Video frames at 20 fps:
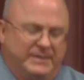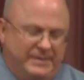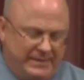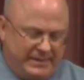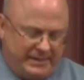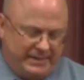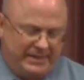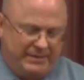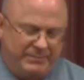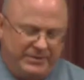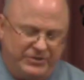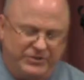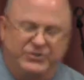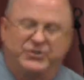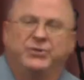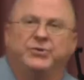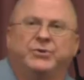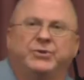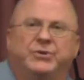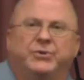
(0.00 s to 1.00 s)
And let me
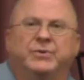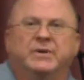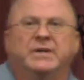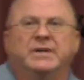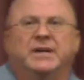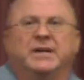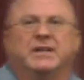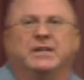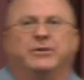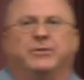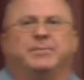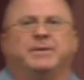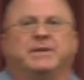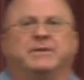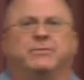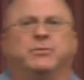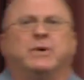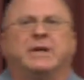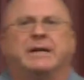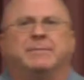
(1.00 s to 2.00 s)
show you a little bit of
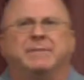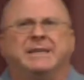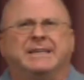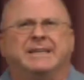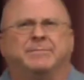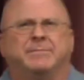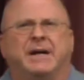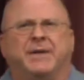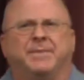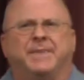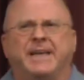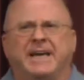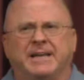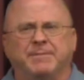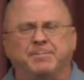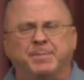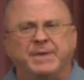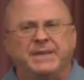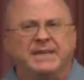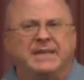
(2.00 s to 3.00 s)
what I mean about
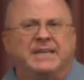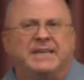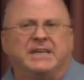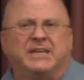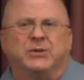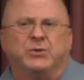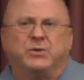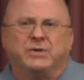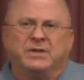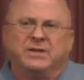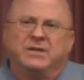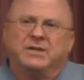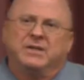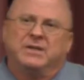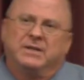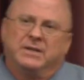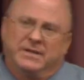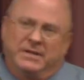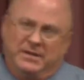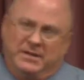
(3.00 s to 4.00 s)
that. In
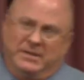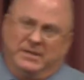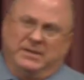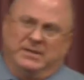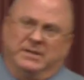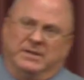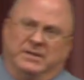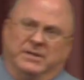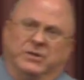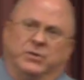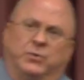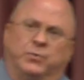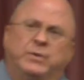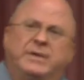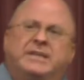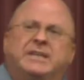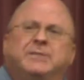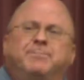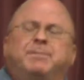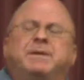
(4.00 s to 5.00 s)

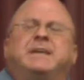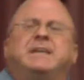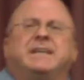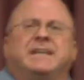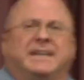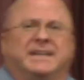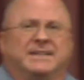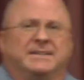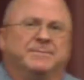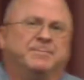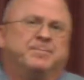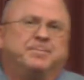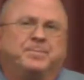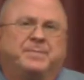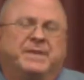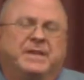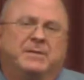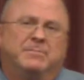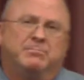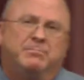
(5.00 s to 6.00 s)
Wikipedia,
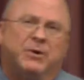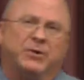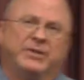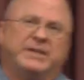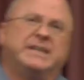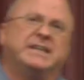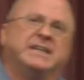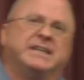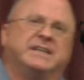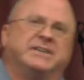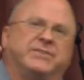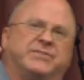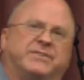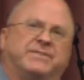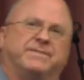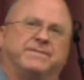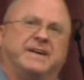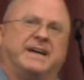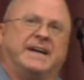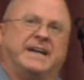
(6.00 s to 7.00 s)
marketing is
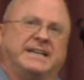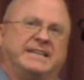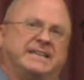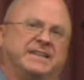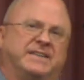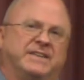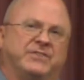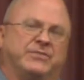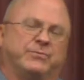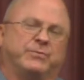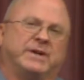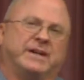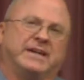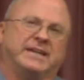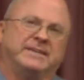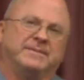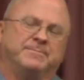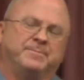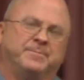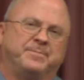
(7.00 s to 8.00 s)
defined in this
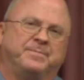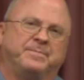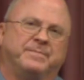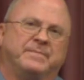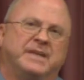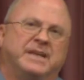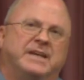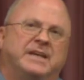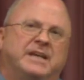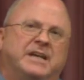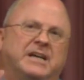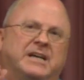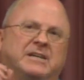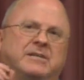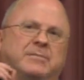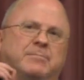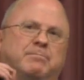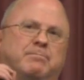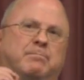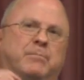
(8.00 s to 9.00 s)
way.
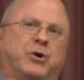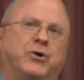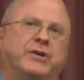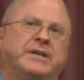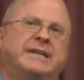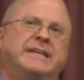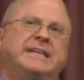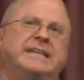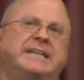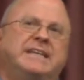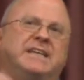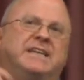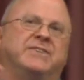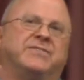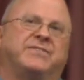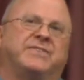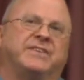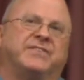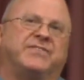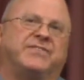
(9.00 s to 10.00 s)
Marketing is
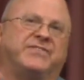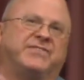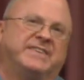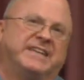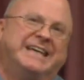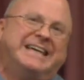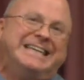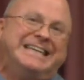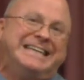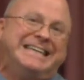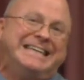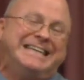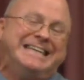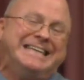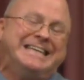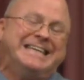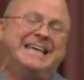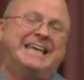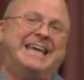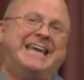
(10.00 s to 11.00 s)
the study
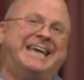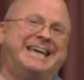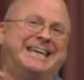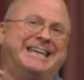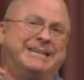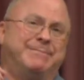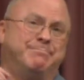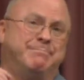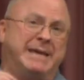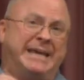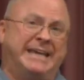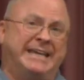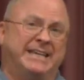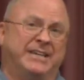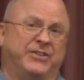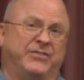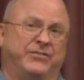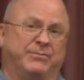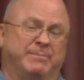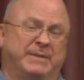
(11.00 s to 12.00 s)
and
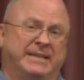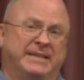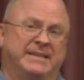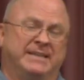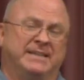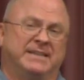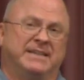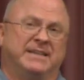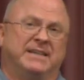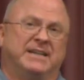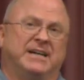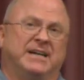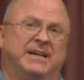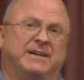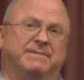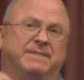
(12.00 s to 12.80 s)
management of